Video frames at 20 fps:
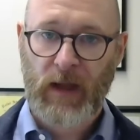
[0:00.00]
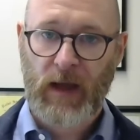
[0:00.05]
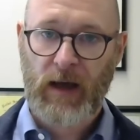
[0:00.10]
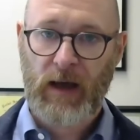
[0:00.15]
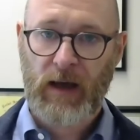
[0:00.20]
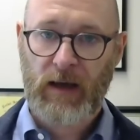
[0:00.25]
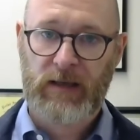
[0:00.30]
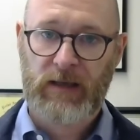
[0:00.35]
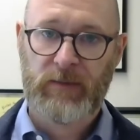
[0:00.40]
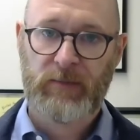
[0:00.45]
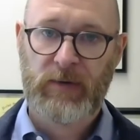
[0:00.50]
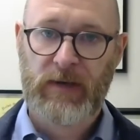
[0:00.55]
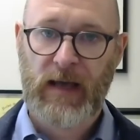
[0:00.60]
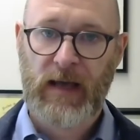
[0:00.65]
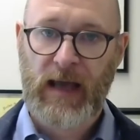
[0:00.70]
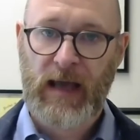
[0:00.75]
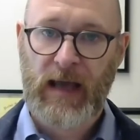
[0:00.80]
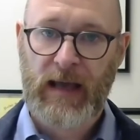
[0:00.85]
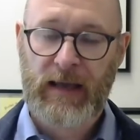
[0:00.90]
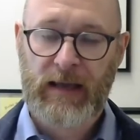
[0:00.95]

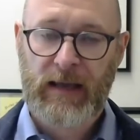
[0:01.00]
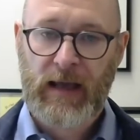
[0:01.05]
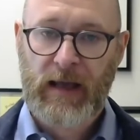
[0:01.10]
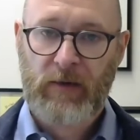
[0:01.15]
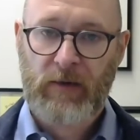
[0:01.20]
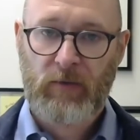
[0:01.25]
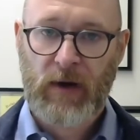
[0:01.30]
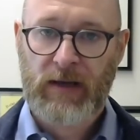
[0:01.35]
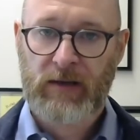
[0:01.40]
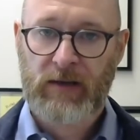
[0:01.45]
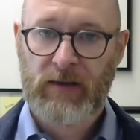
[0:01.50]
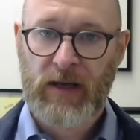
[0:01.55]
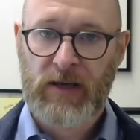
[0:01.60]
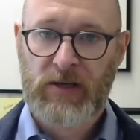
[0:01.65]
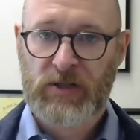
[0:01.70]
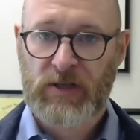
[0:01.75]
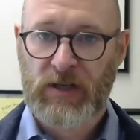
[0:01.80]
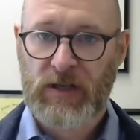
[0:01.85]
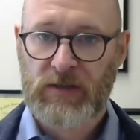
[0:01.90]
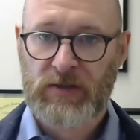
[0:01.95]
EPA
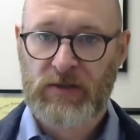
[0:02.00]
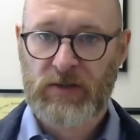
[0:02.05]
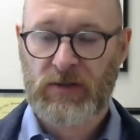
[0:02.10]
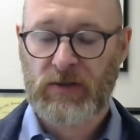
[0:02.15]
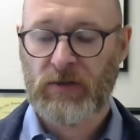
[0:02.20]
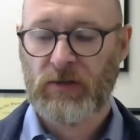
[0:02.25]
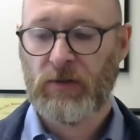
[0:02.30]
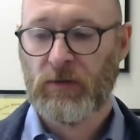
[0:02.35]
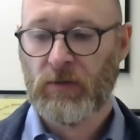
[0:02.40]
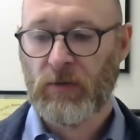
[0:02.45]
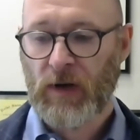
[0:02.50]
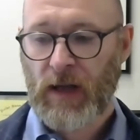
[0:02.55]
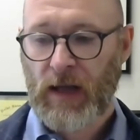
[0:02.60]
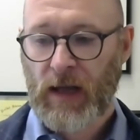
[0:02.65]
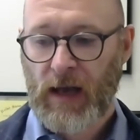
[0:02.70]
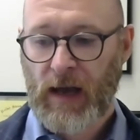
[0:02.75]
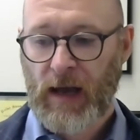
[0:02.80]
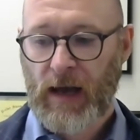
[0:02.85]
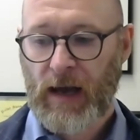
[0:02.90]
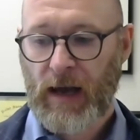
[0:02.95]
regulation to
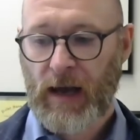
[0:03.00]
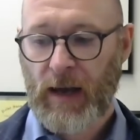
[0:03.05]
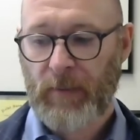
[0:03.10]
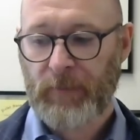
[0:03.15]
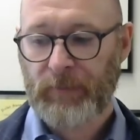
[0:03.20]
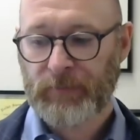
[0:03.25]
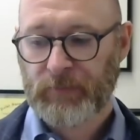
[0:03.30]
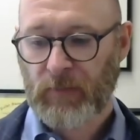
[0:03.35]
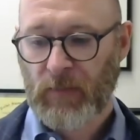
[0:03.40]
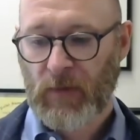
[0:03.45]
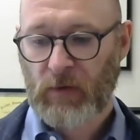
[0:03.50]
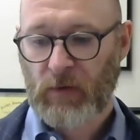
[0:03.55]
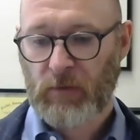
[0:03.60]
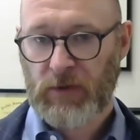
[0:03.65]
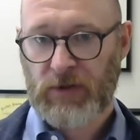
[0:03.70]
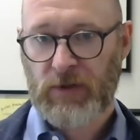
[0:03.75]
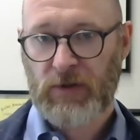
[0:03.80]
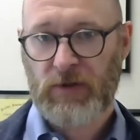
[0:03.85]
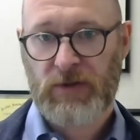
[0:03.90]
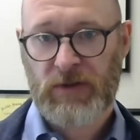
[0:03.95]

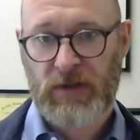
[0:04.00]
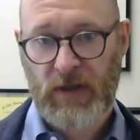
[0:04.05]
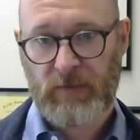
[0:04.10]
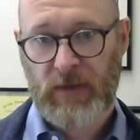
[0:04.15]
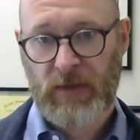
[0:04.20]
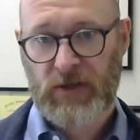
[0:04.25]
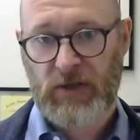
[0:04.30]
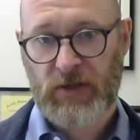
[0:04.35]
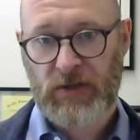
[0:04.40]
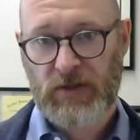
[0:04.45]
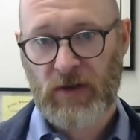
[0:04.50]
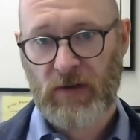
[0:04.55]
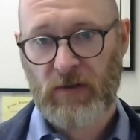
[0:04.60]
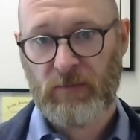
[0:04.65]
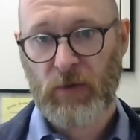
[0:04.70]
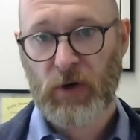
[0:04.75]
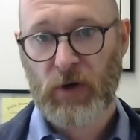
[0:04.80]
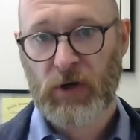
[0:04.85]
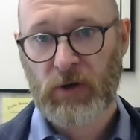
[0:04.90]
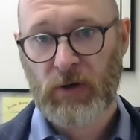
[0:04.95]
reduce emissions of
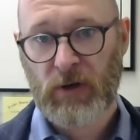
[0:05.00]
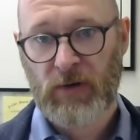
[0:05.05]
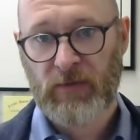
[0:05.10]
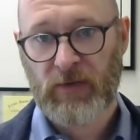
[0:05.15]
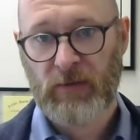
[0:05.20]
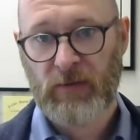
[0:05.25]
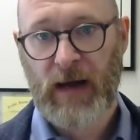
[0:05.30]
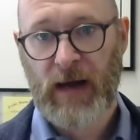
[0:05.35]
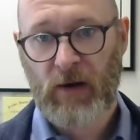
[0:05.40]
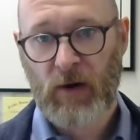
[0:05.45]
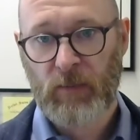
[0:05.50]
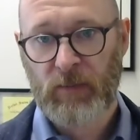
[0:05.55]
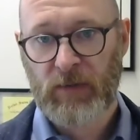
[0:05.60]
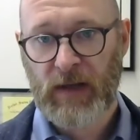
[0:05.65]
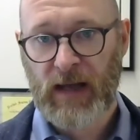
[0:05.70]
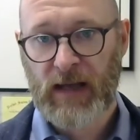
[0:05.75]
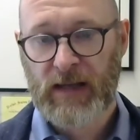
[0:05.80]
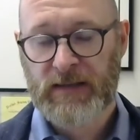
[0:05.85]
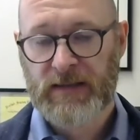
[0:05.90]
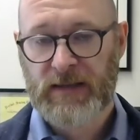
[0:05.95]
mercury from power
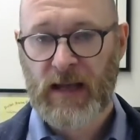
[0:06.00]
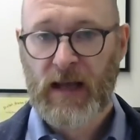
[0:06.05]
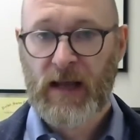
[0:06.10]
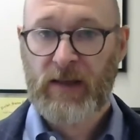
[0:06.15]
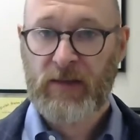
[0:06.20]
plants.